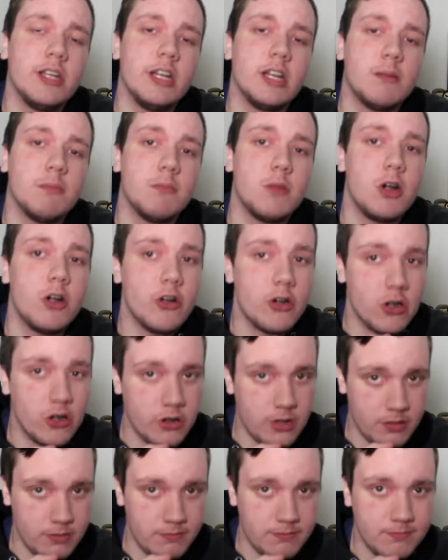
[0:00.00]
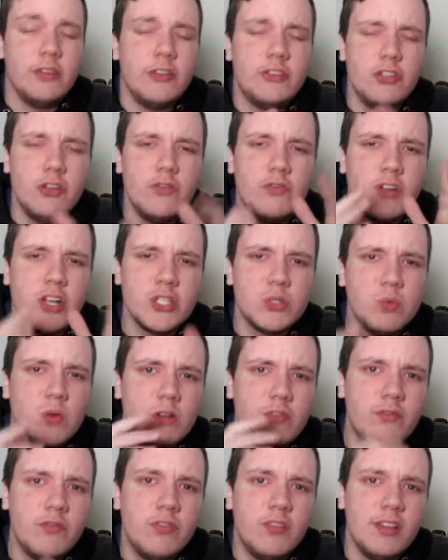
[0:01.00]
getting murdered. The two friends
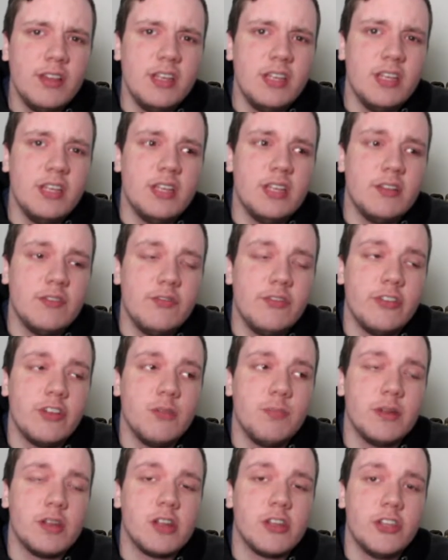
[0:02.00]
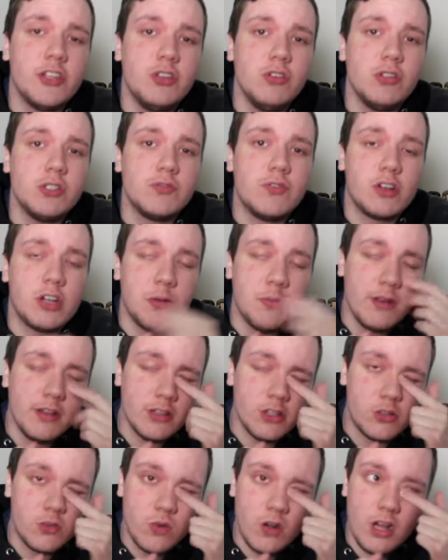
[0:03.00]
would flee in fear of being accused for committing
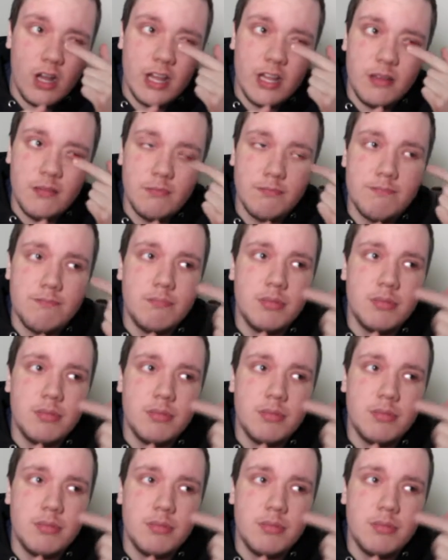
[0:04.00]
the crime,